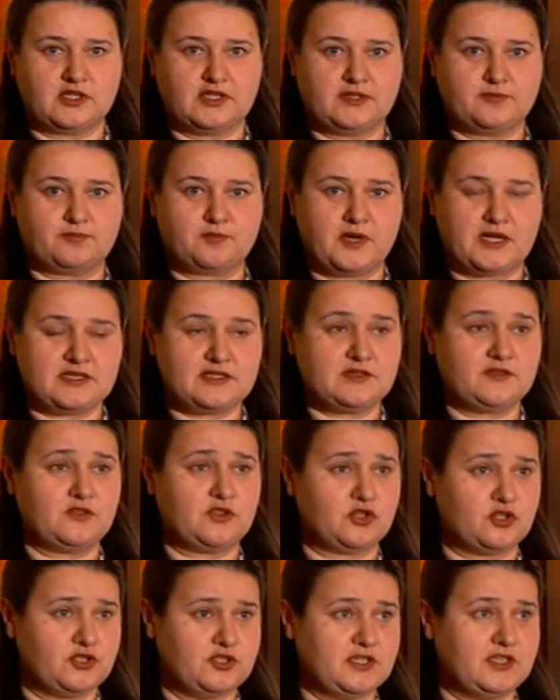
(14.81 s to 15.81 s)
For the past
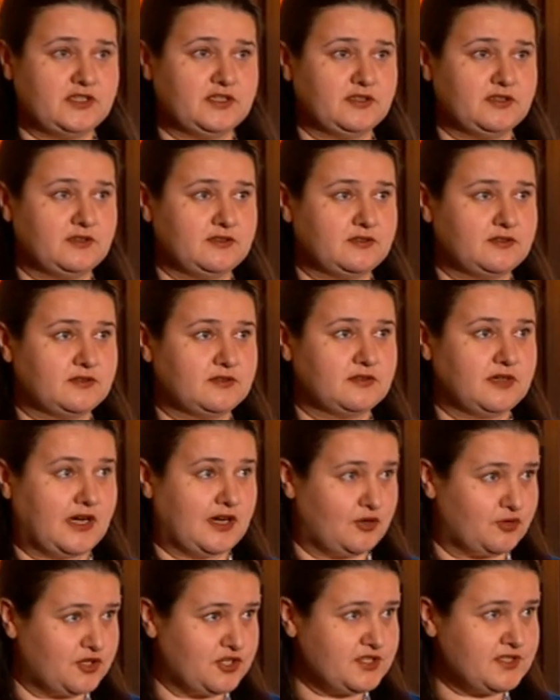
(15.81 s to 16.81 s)
13
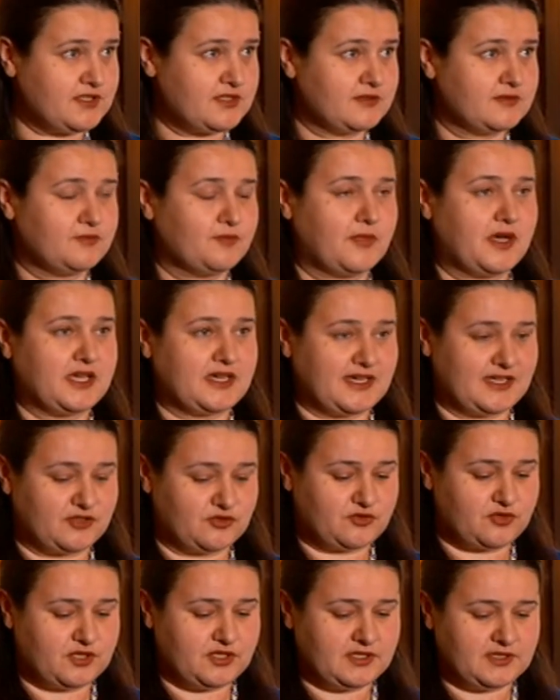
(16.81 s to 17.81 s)
hours, my
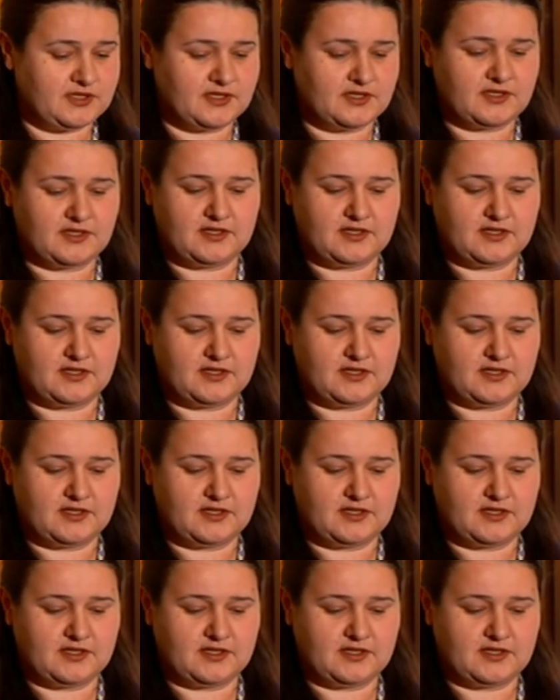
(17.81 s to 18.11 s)
country